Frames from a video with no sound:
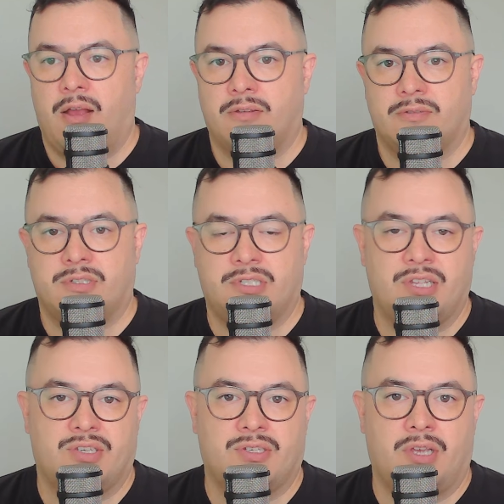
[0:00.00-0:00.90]

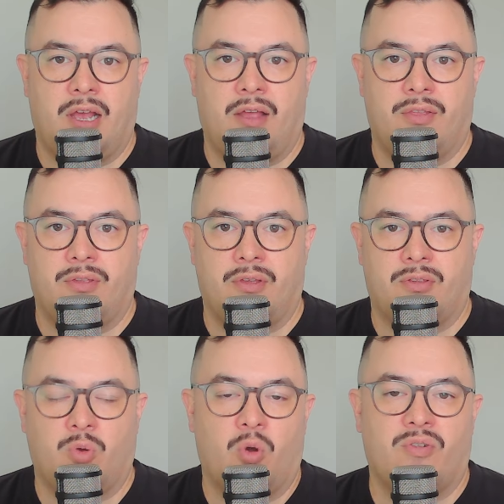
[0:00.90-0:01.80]
since the
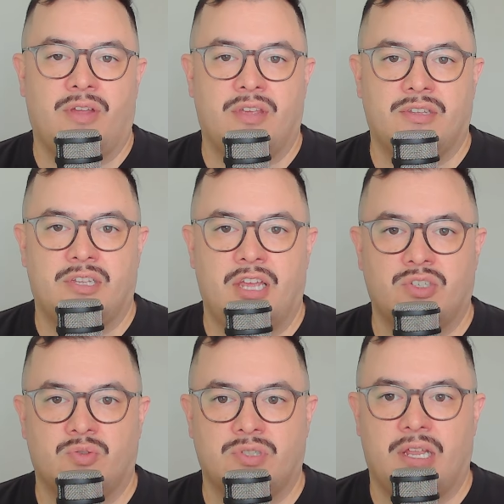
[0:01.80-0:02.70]
talk around the
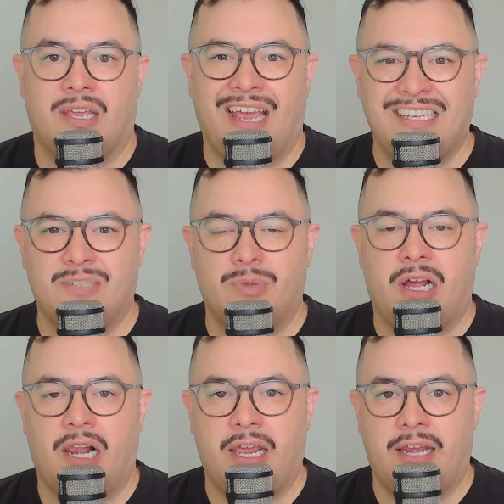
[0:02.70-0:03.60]
internationals, that Casey
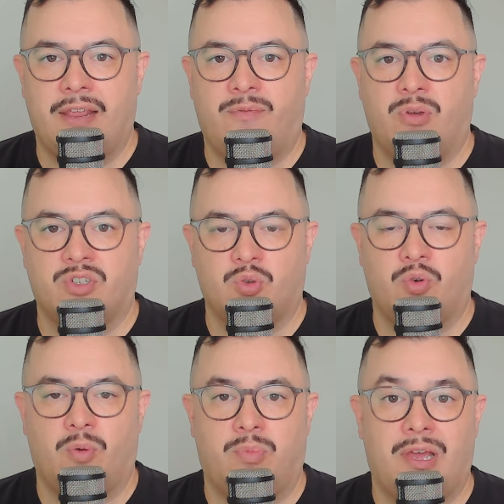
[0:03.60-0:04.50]
McLean, if we're
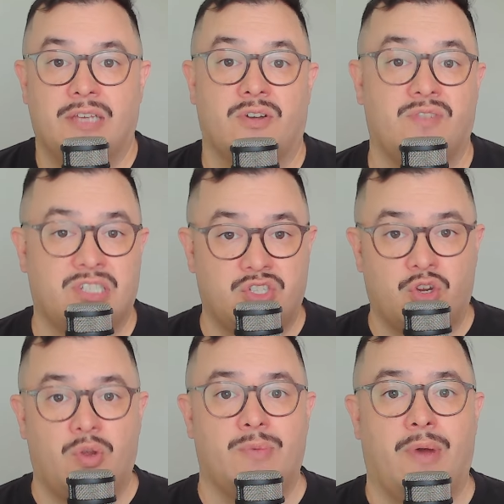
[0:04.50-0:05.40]
short on players, obviously
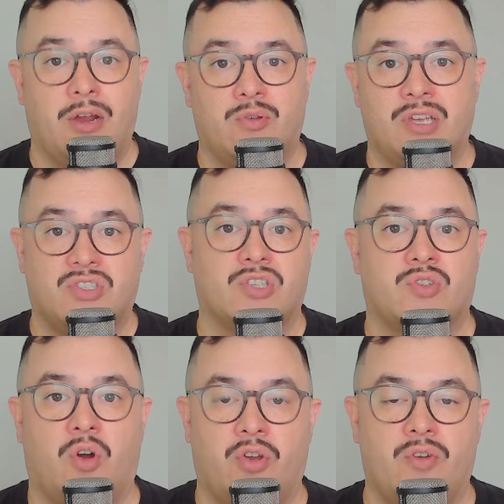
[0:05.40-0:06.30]
Joey Manu has just
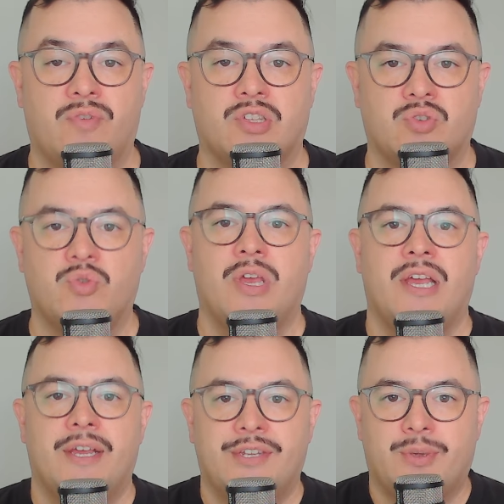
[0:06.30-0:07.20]
gone over to
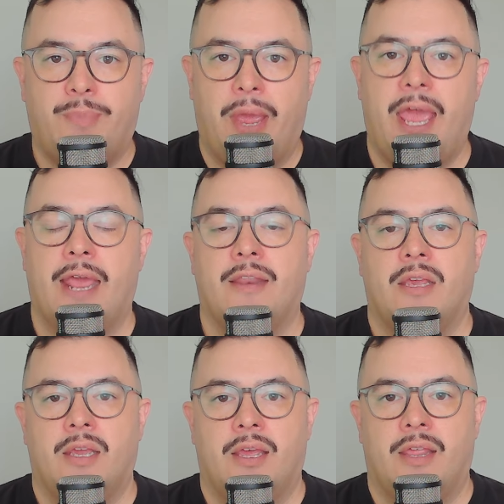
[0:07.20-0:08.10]
Japan,
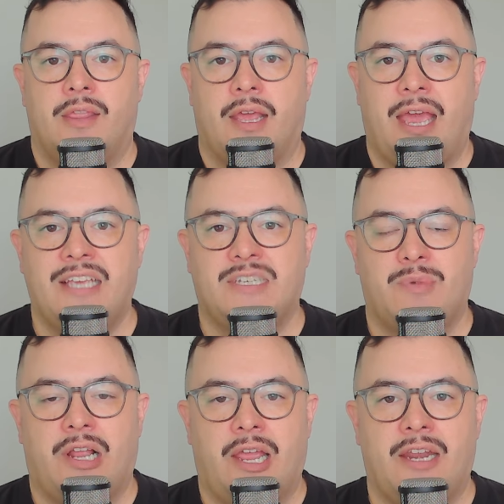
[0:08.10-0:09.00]
that Casey
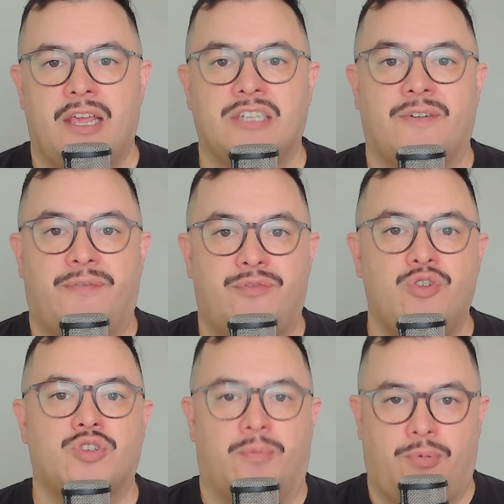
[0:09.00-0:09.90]
McLean is a
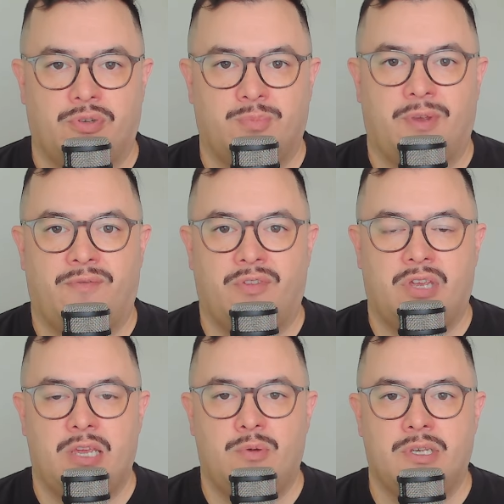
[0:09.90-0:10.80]
future prospect for the
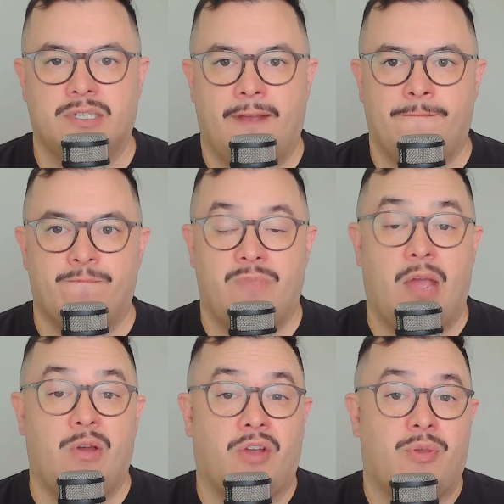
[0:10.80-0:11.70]
Kiwis.
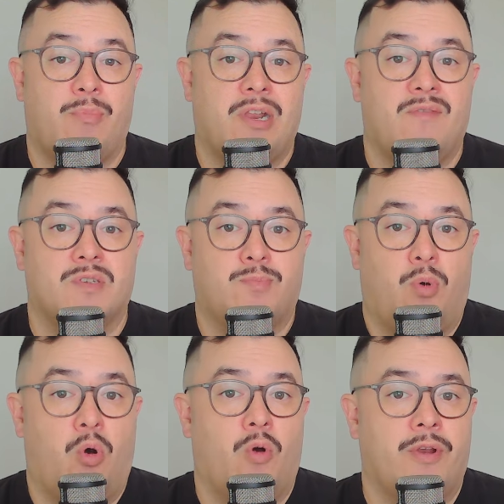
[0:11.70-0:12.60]
Now, I believe he was
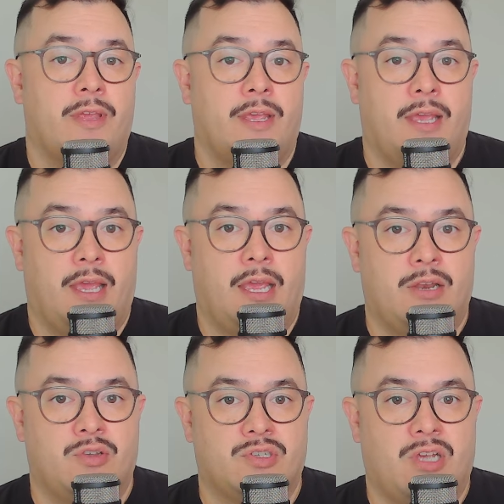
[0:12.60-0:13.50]
born
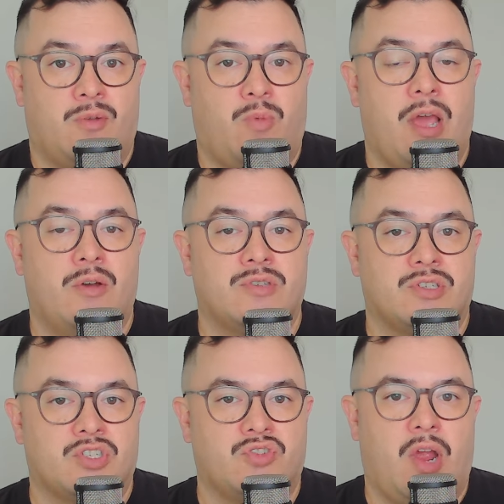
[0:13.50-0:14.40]
in New South Wales in
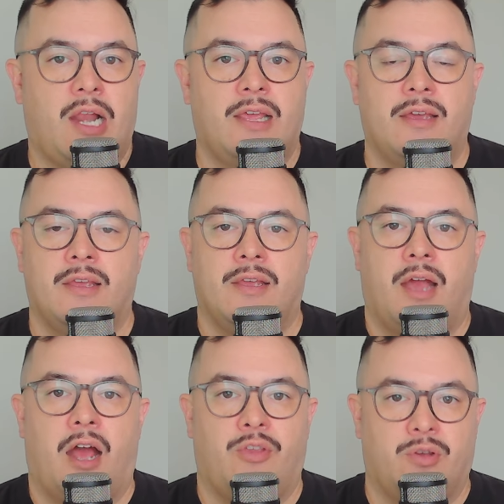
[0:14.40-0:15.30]
Australia.
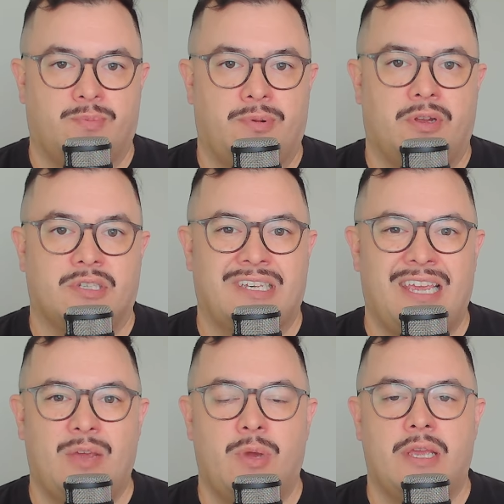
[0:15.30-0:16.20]
I know his parents are
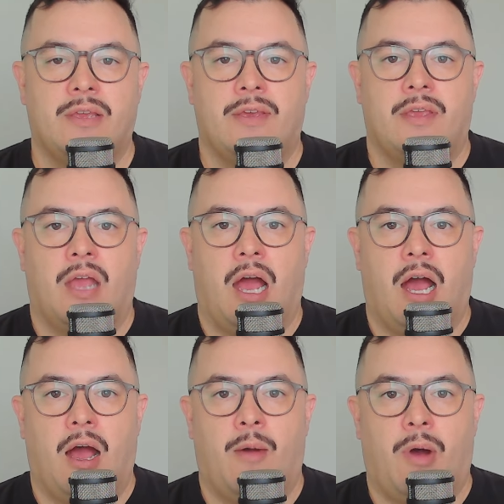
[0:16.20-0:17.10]
Kiwi.
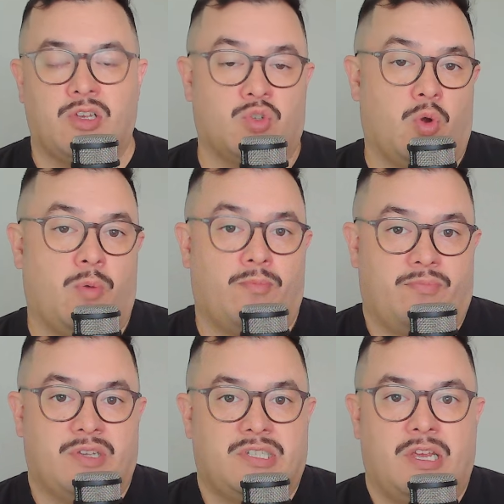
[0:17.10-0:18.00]
I saw him
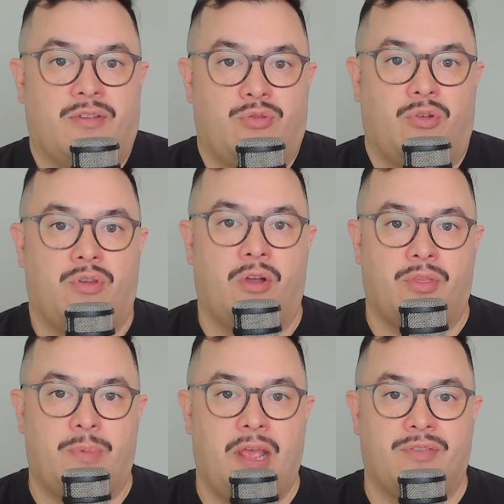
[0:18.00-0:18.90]
this year on
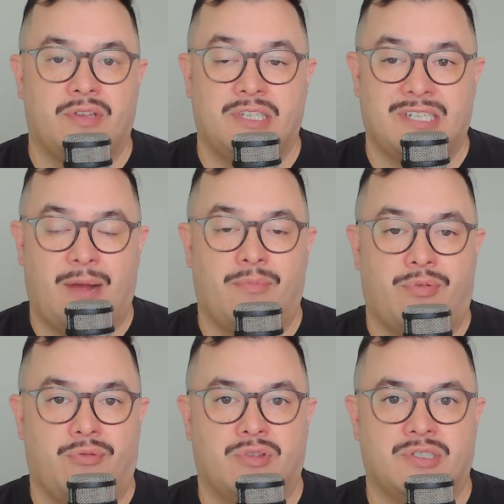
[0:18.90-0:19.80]
the Panthers. He's come
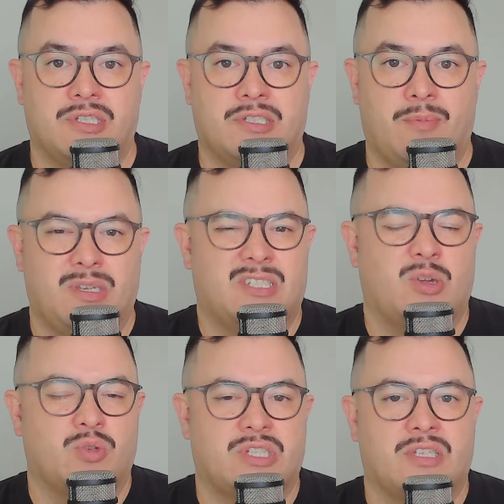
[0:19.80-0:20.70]
through the system. He
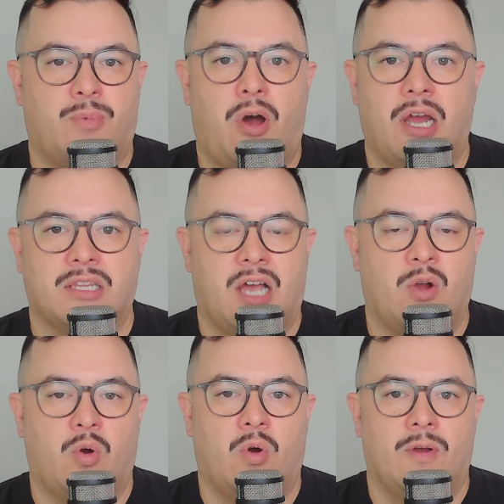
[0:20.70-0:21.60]
still sits behind
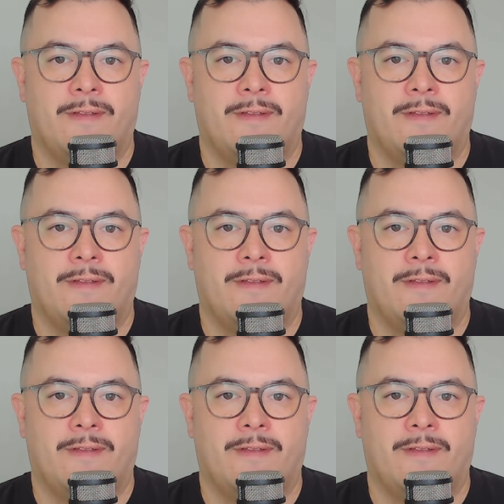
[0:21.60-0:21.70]
Tango